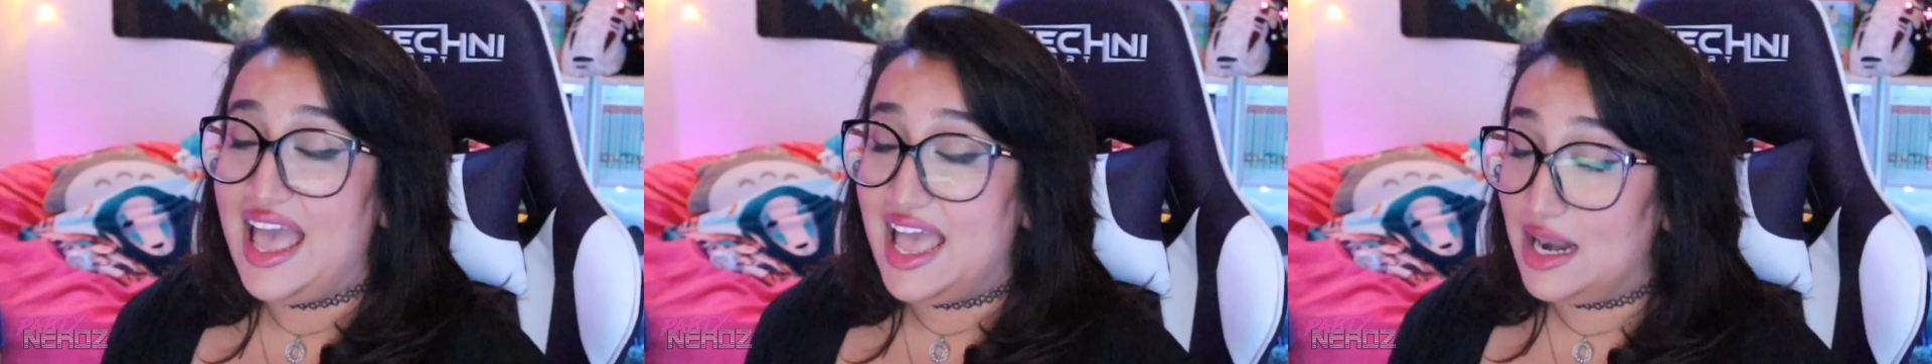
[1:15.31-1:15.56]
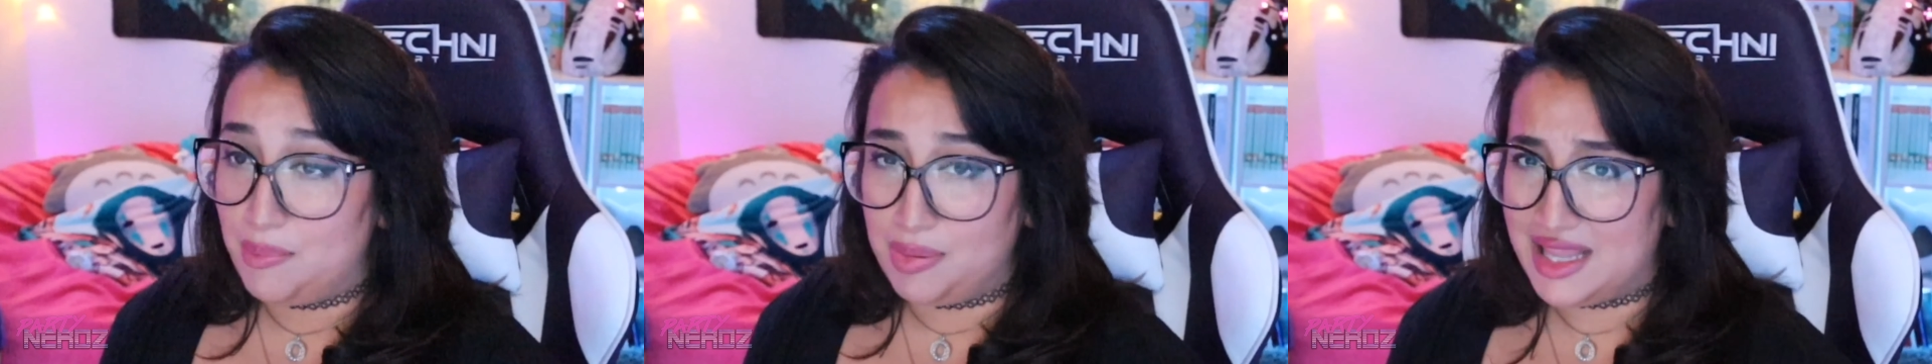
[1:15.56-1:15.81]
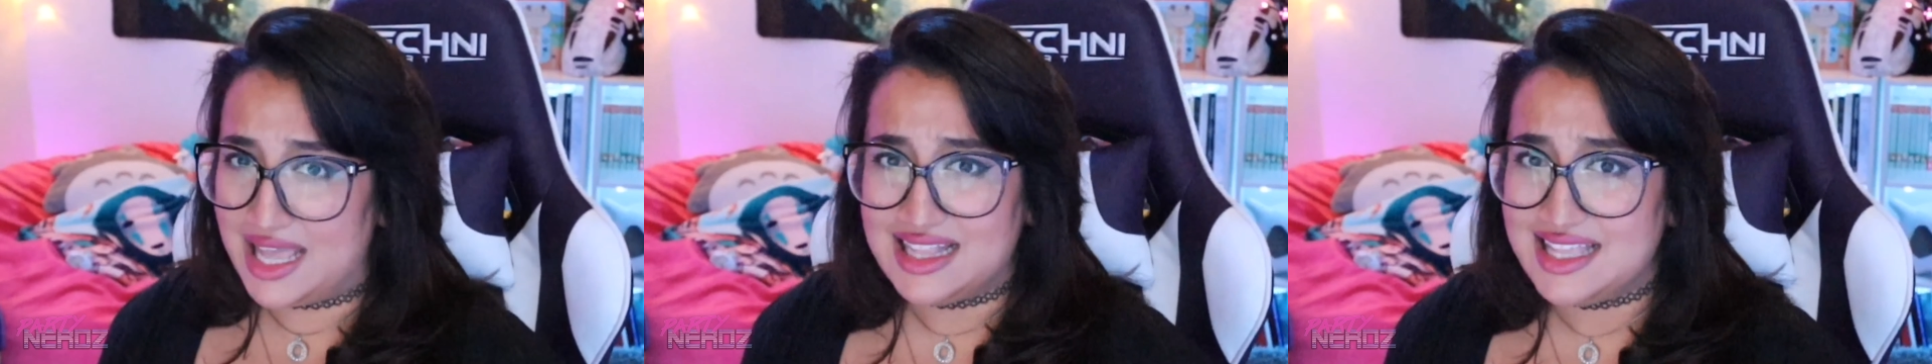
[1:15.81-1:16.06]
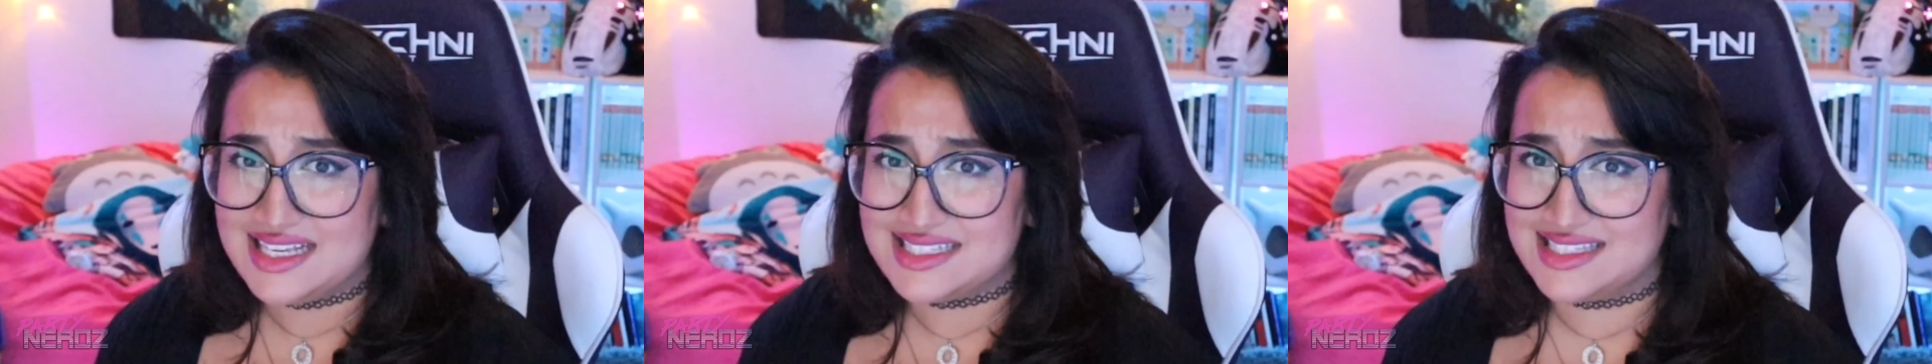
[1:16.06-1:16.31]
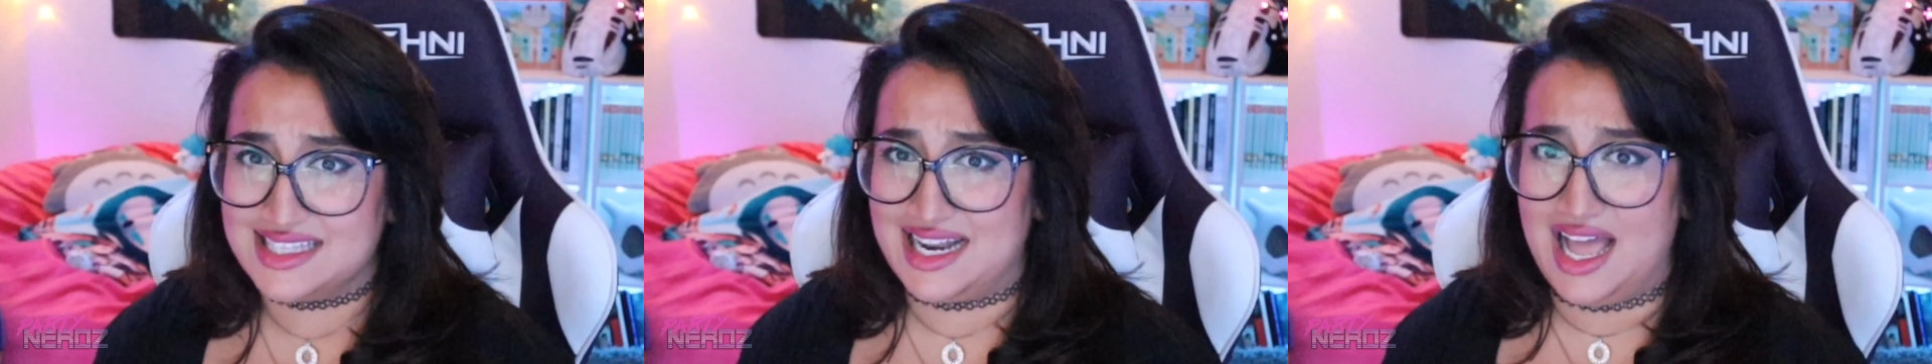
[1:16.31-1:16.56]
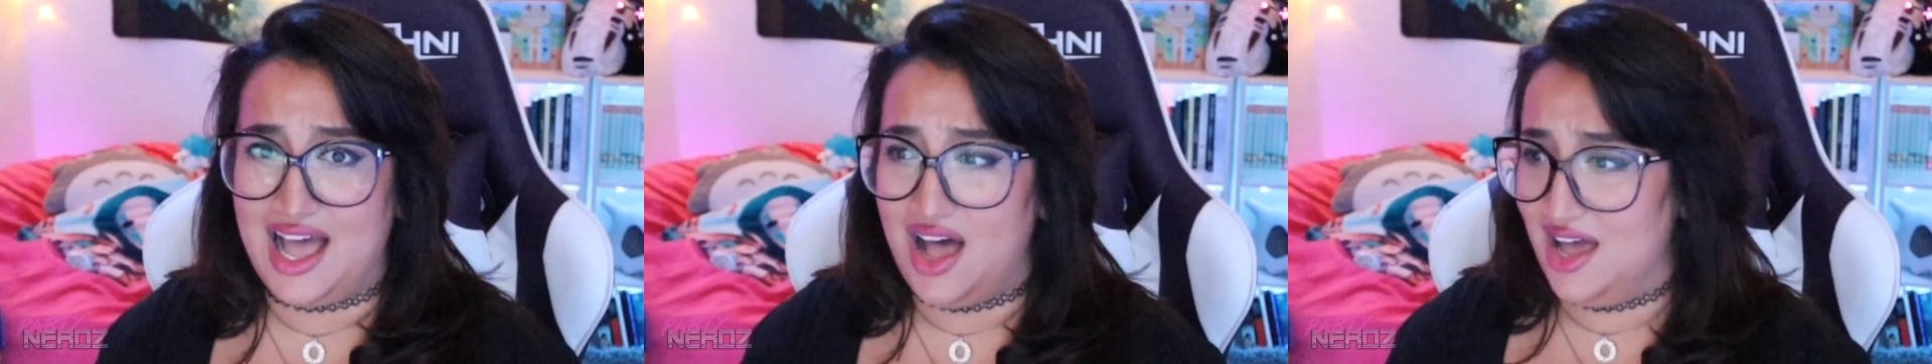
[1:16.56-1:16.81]
and a playlist
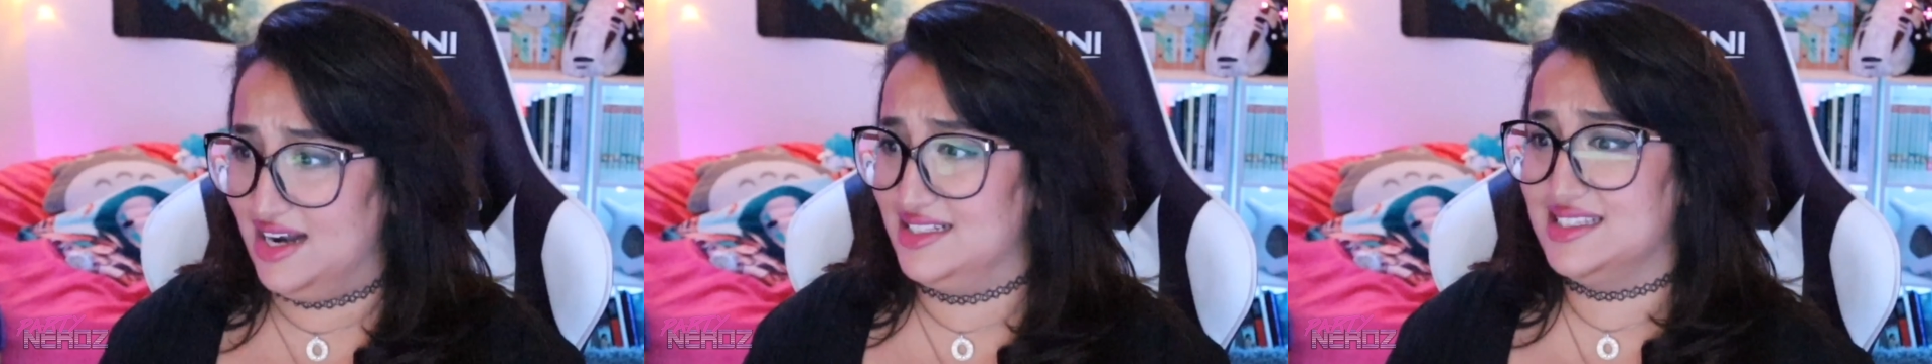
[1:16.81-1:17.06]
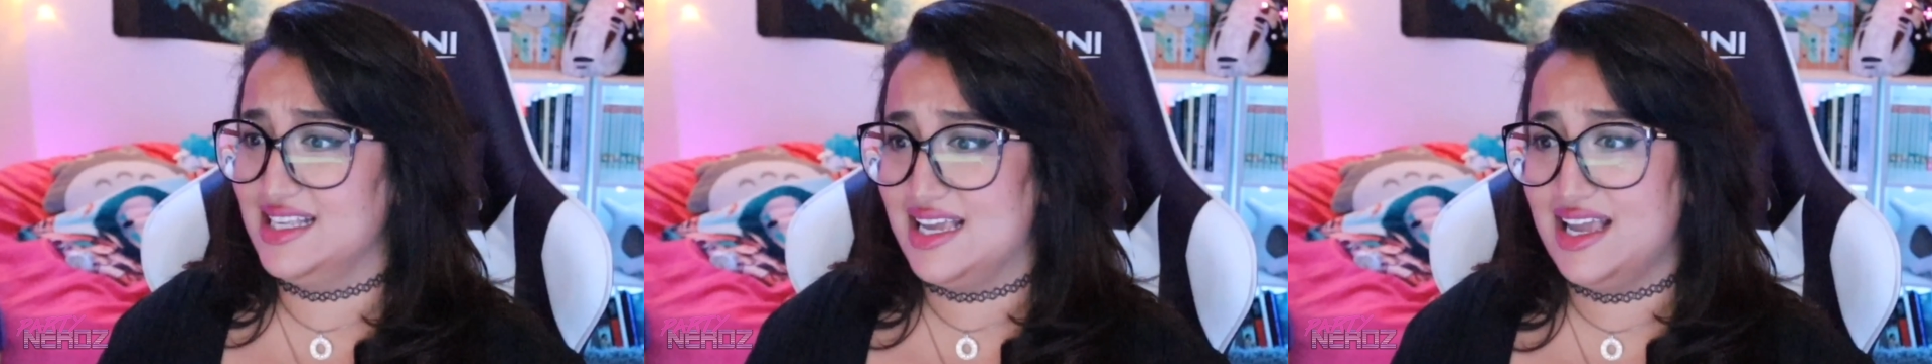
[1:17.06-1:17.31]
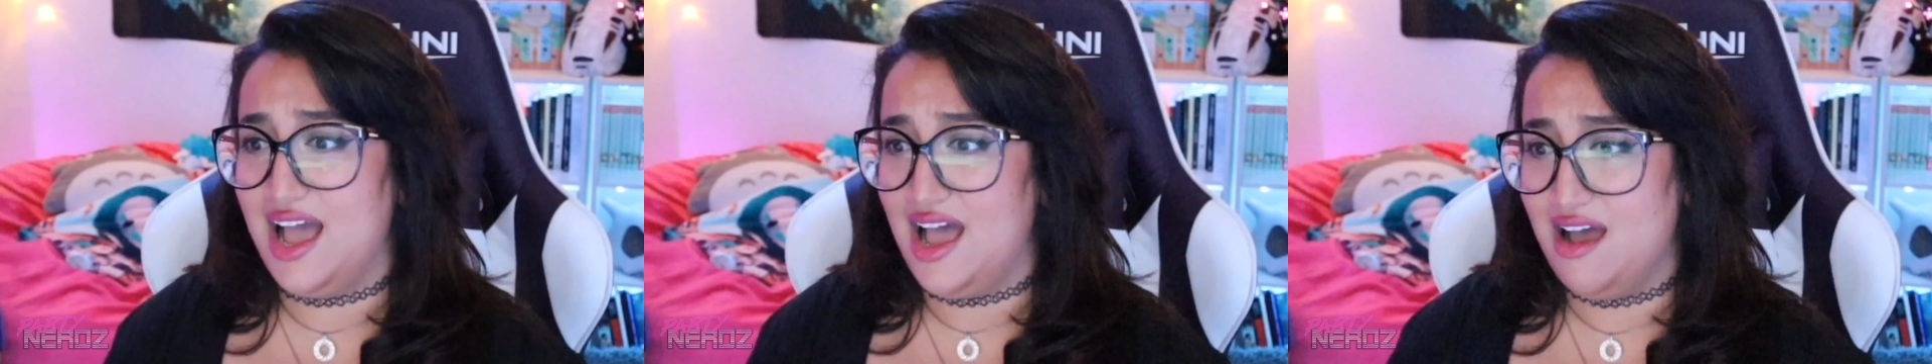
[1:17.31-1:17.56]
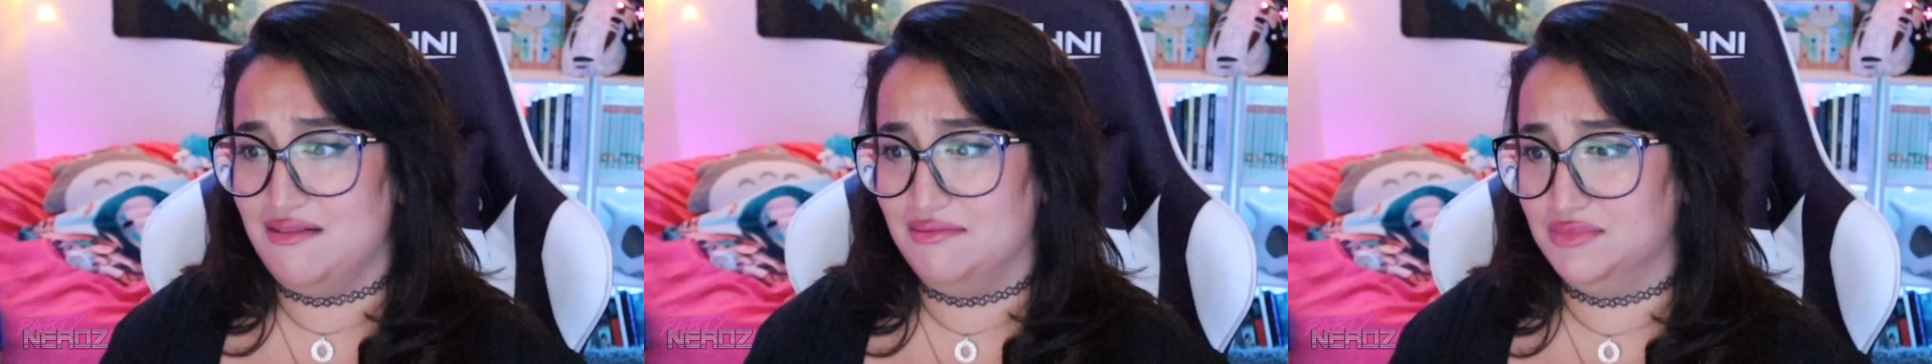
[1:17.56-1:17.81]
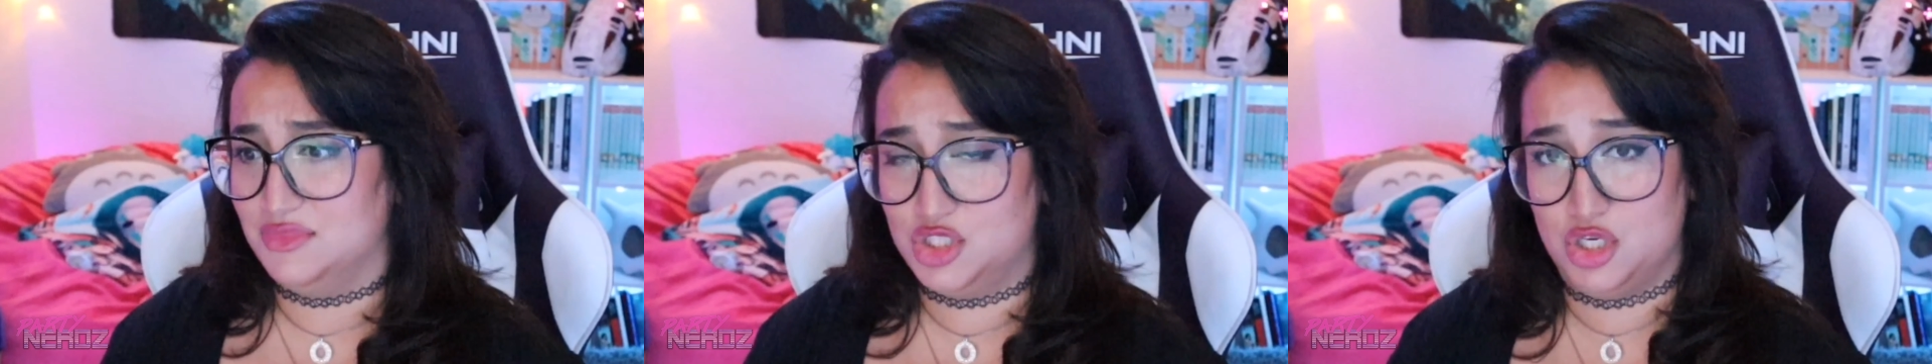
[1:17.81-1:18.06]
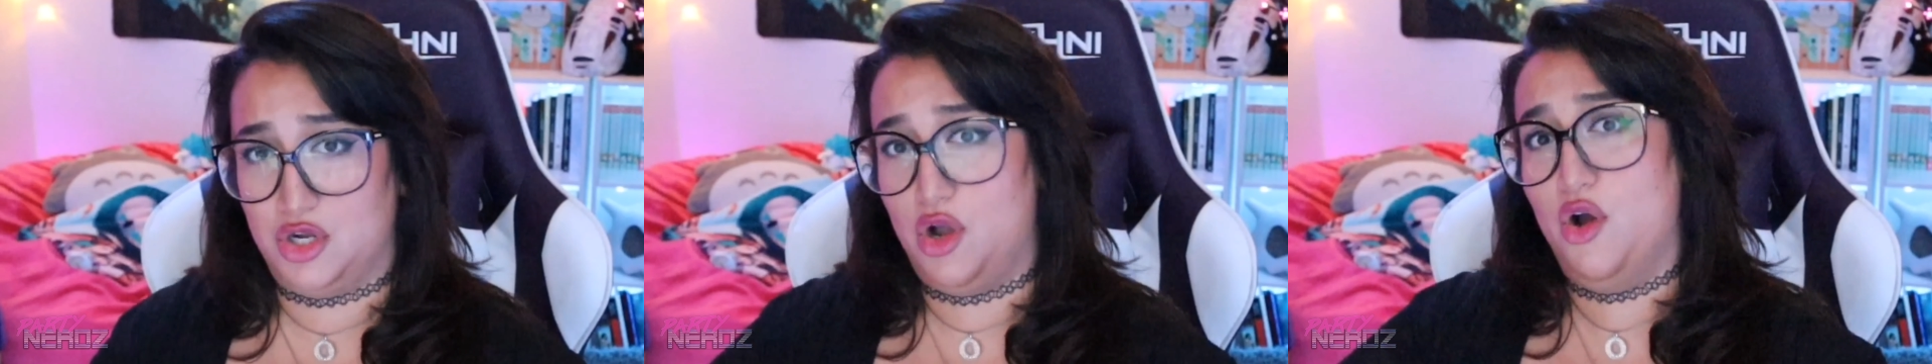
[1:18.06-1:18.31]
that honestly
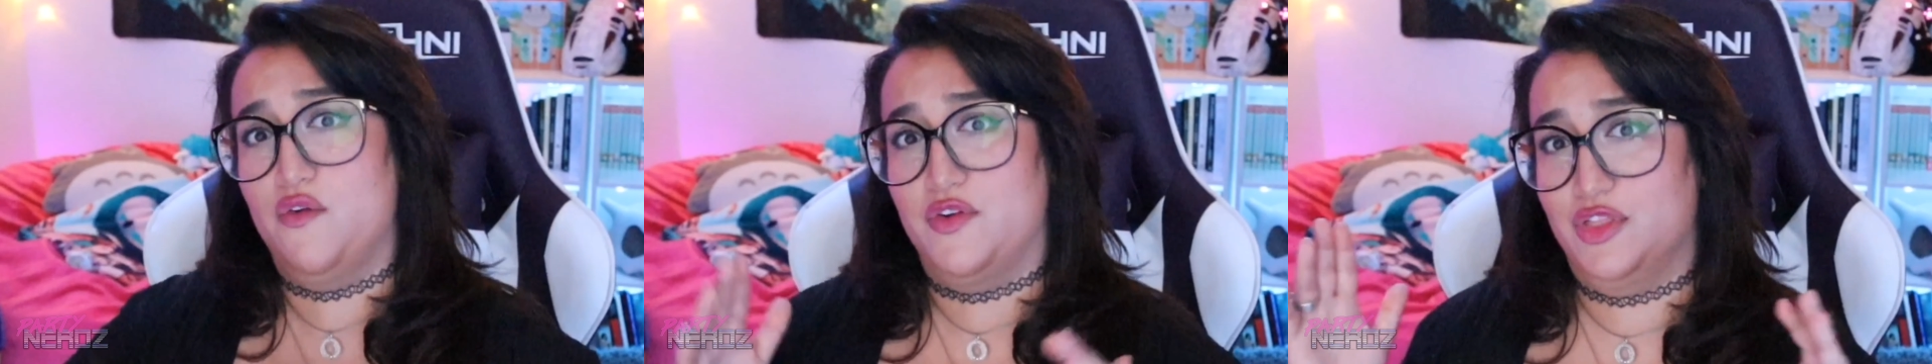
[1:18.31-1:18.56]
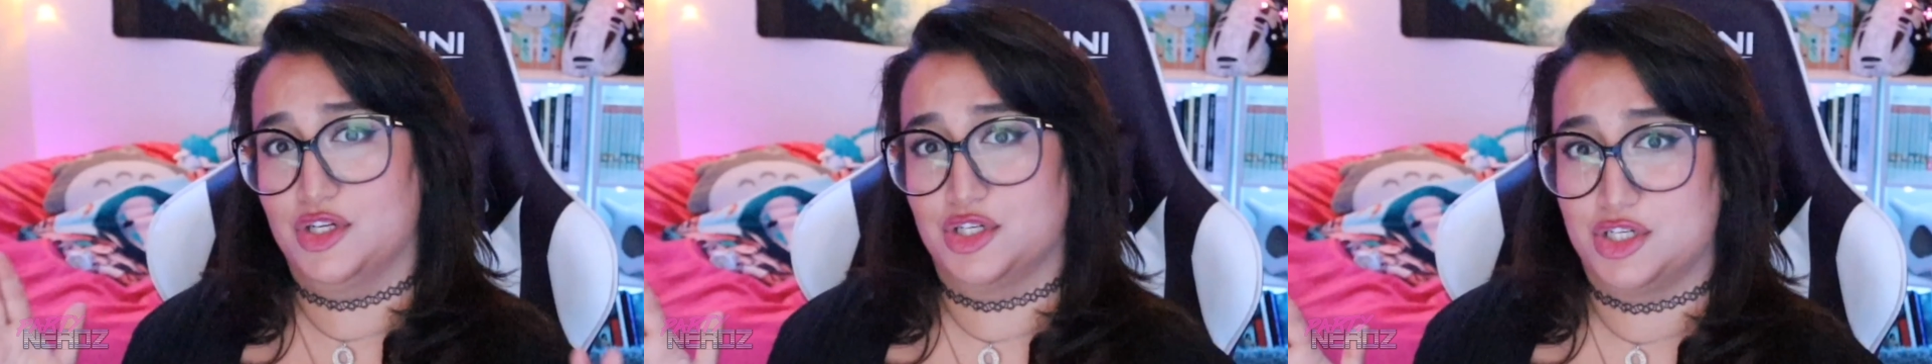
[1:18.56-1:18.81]
took over the